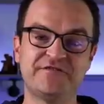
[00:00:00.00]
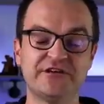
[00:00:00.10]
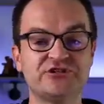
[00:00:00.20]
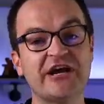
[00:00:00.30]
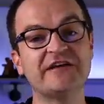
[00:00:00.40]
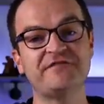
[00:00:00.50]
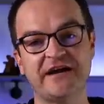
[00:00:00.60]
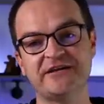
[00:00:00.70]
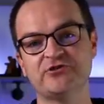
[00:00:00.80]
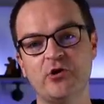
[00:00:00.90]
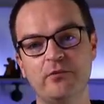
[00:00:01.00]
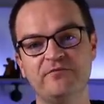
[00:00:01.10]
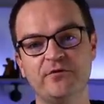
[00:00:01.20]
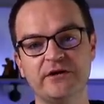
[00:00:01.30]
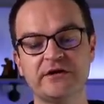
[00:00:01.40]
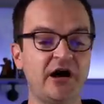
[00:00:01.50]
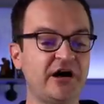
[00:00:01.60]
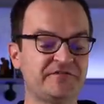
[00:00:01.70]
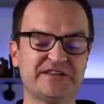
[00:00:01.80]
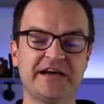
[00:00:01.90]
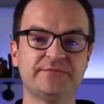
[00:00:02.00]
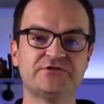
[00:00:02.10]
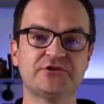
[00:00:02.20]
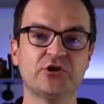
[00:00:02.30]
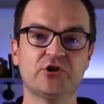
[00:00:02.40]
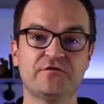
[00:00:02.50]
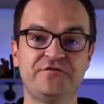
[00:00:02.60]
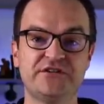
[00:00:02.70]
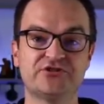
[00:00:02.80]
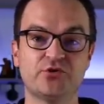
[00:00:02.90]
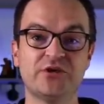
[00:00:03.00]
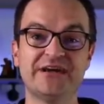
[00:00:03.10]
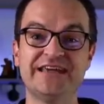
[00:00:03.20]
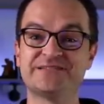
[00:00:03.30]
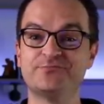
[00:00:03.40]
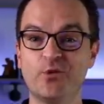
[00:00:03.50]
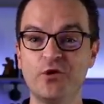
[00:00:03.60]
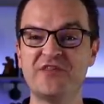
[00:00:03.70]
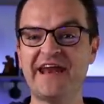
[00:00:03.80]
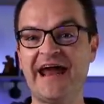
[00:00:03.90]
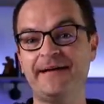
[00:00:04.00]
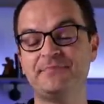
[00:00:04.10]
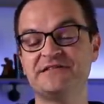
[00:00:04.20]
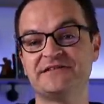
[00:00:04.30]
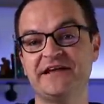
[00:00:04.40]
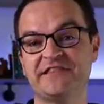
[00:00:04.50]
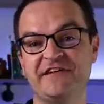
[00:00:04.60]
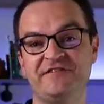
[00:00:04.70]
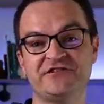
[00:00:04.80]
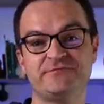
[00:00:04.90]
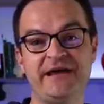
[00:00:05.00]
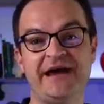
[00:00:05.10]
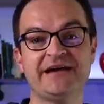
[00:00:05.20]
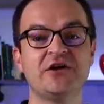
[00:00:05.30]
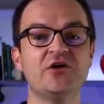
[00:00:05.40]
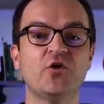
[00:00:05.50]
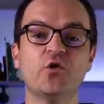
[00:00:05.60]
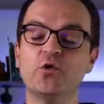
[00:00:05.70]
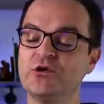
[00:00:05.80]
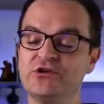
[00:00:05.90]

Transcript: fish and find a new home for it. Oftentimes, your local fish store is more than happy to take that fish back, or